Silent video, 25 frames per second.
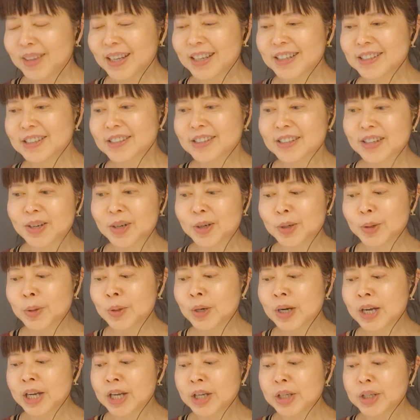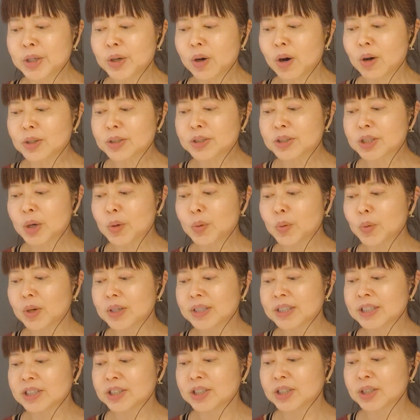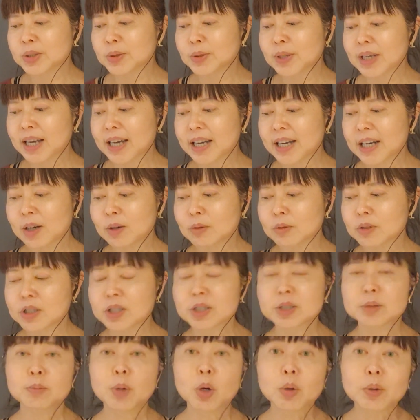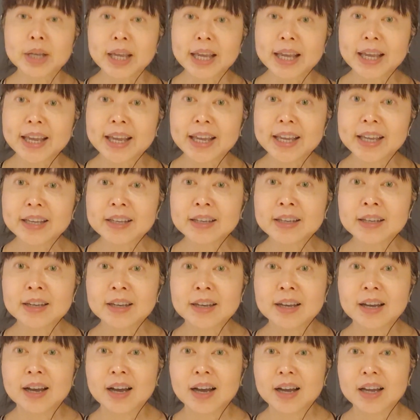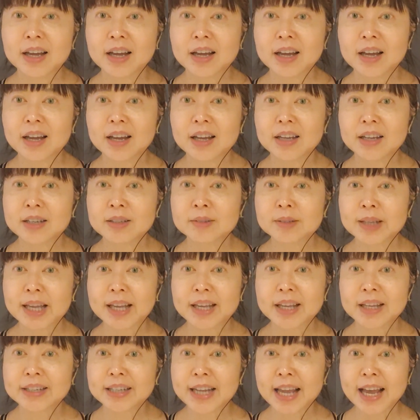So you also want to cut out smoking and